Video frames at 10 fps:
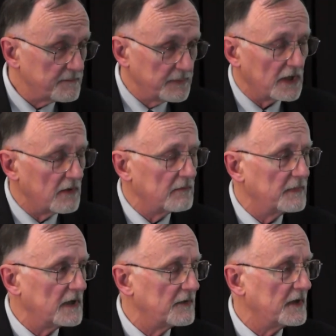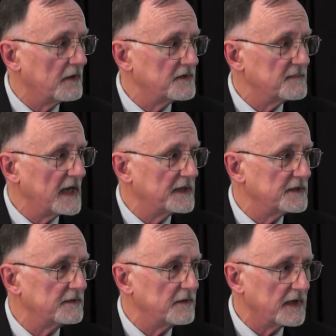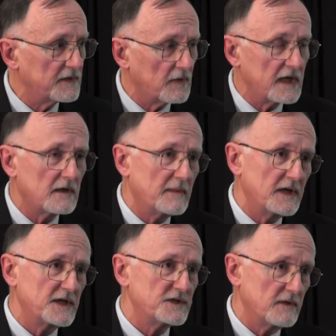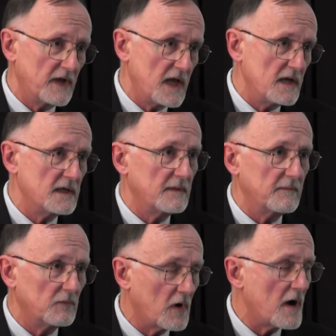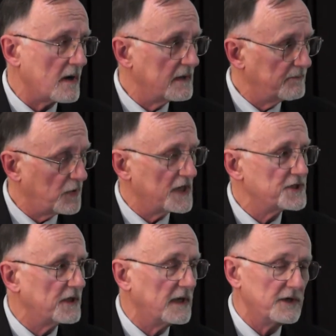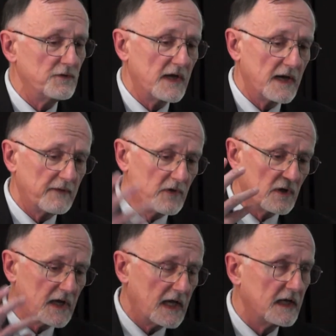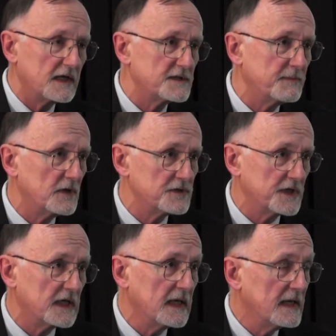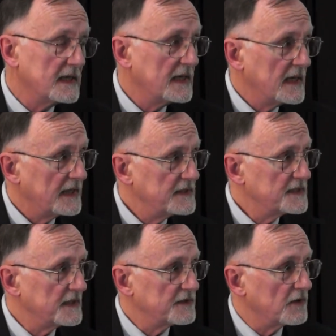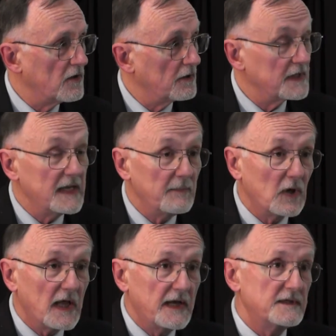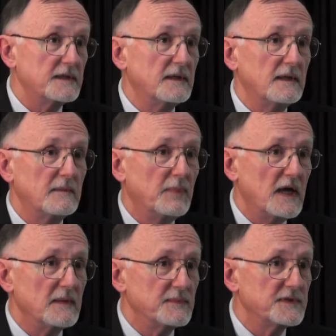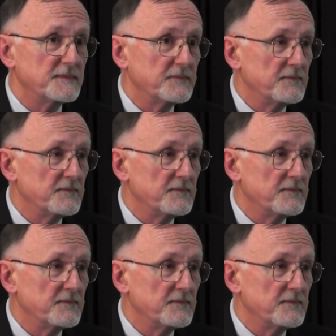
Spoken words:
Below the Earth's mantle, you get the right combination of heat and rock and pressure, and you get a volcanic explosion. And these things are called kimberlite pipes.